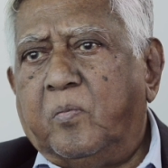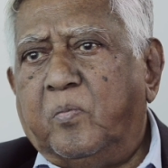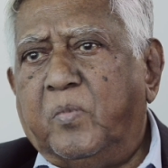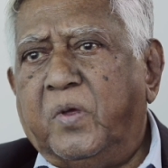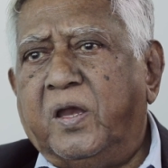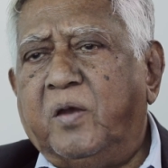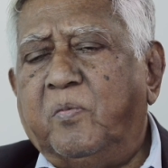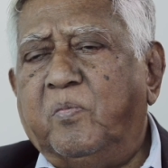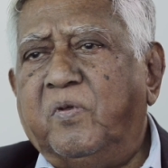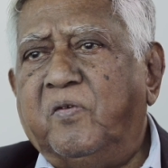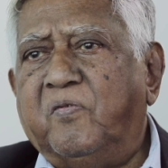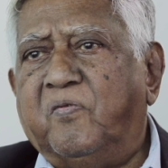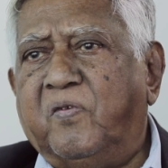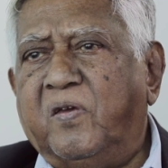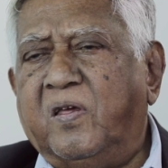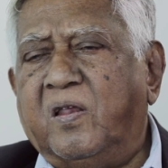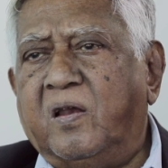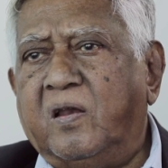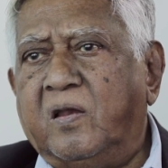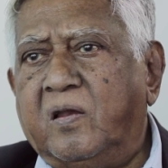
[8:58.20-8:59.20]
made me
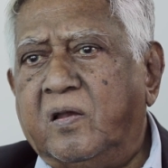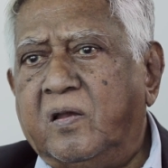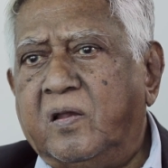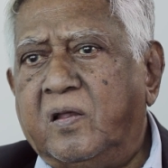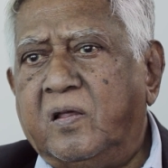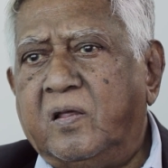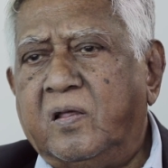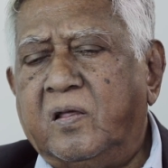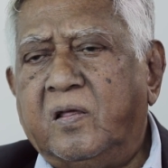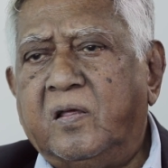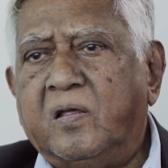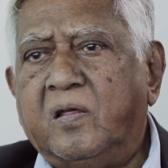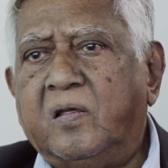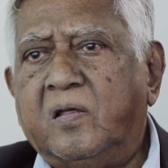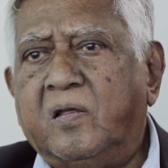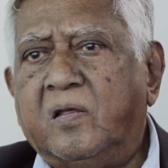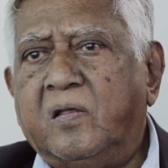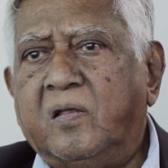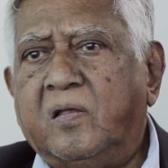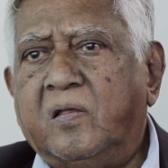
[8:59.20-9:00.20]
feel
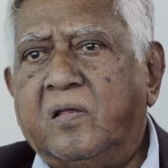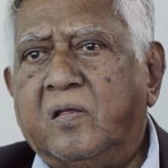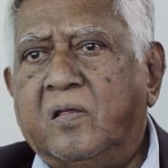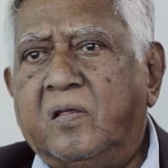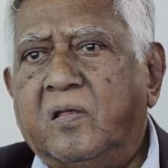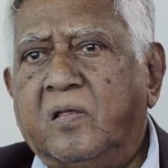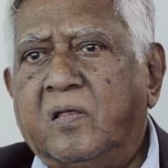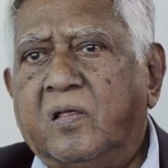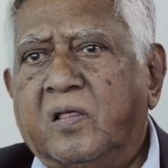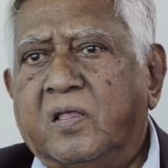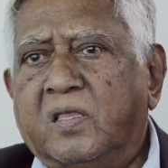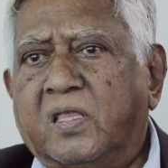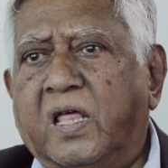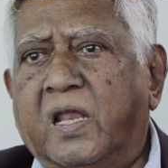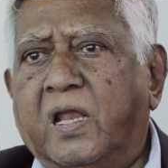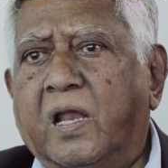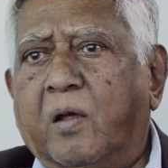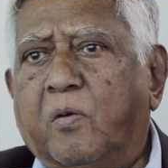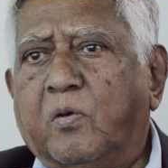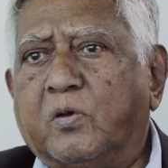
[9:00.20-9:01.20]

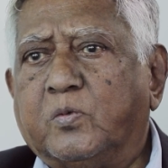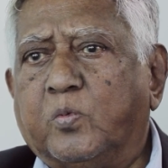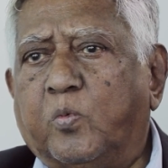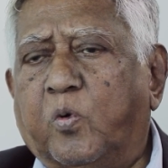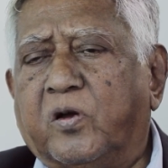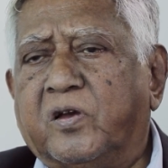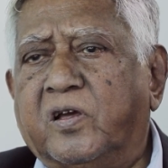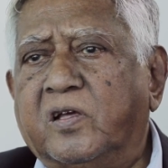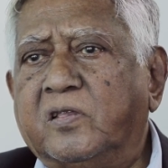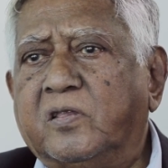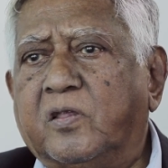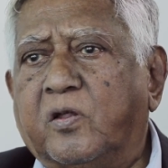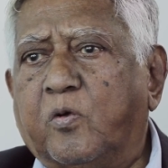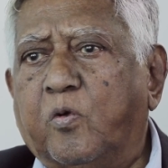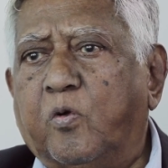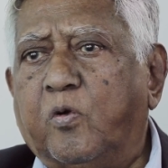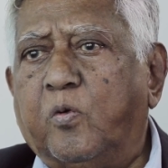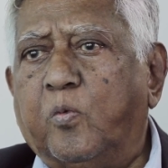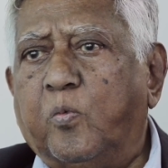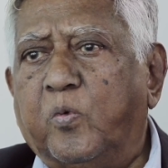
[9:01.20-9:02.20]
that I was walking the
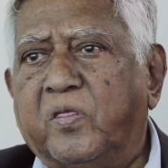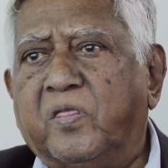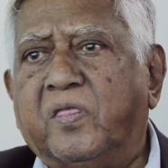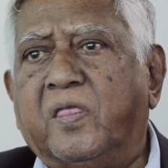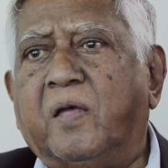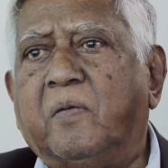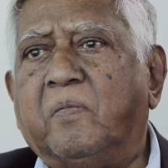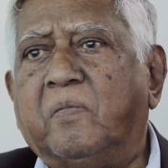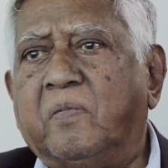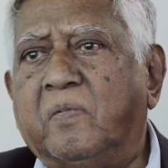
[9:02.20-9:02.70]
road with them,